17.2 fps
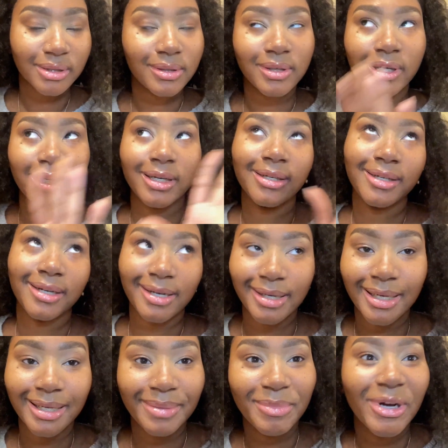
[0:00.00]
or not
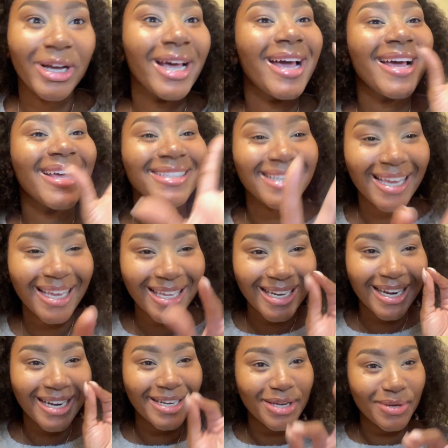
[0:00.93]
clean, but taking
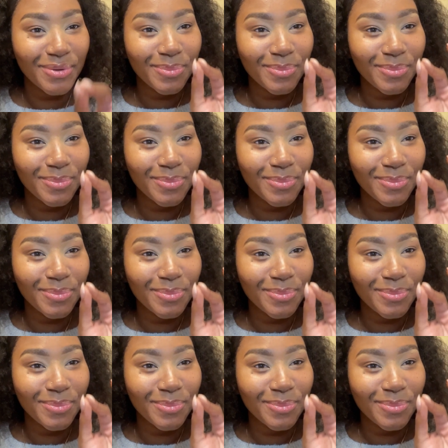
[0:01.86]
a new